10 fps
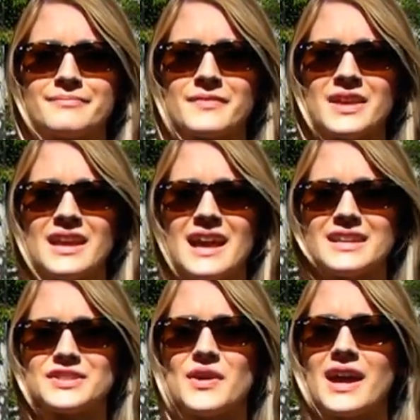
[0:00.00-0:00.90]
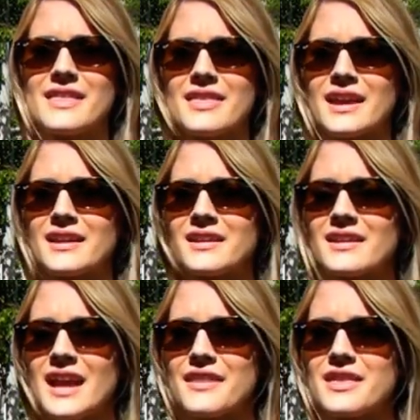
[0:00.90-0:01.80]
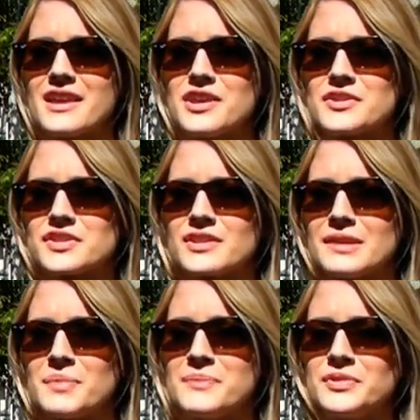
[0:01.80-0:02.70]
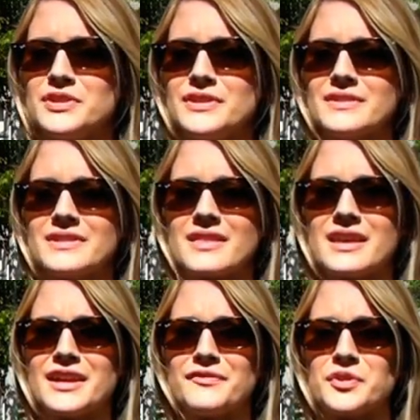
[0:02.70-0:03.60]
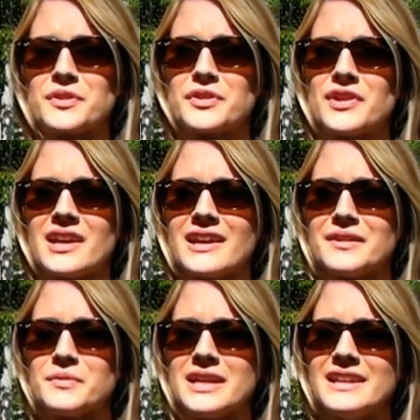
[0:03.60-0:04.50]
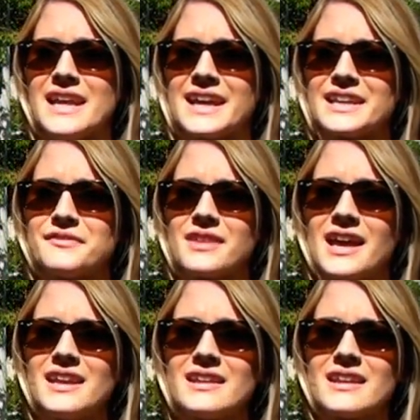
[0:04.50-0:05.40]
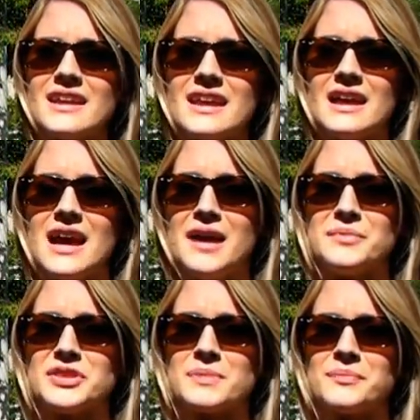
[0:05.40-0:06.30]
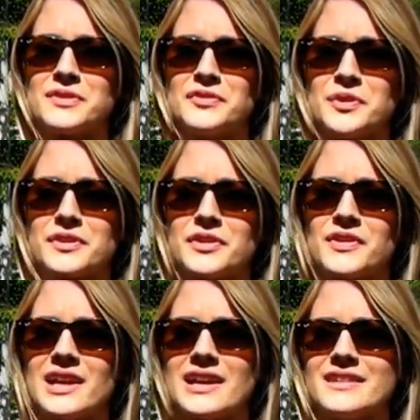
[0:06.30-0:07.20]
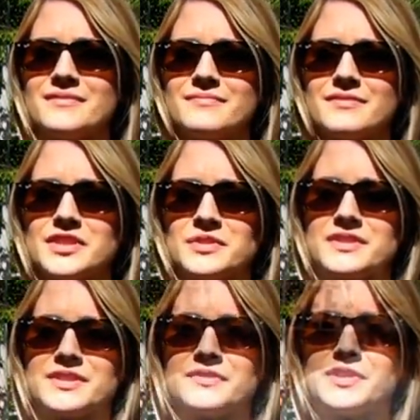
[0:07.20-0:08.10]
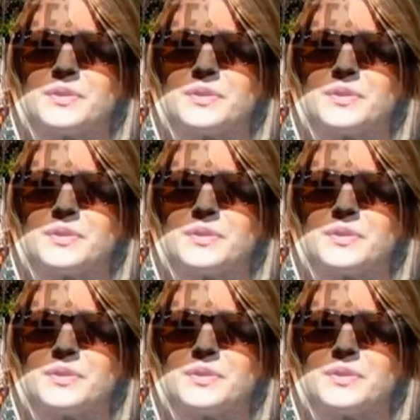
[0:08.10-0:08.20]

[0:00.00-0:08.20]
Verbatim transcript: uh, so I think I think usually people think of North Korea in a negative light, um, but the people of North Korea don't deserve